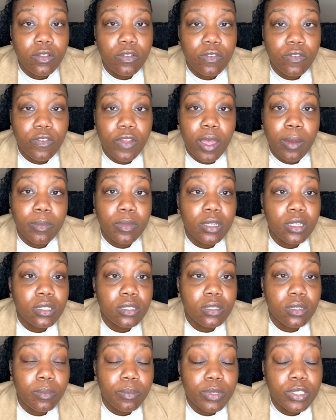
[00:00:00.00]
families,
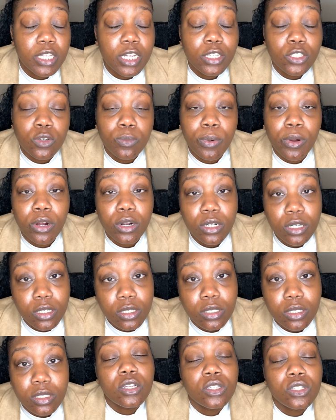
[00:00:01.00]
and potential
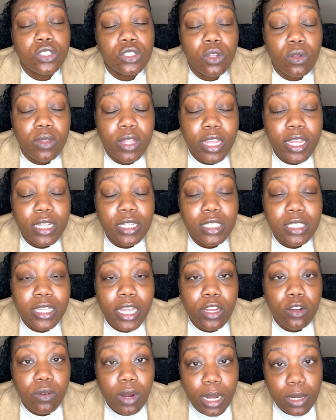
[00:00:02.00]
partners, so they can stay
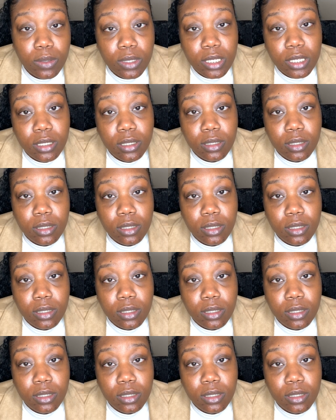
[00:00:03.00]
grounded.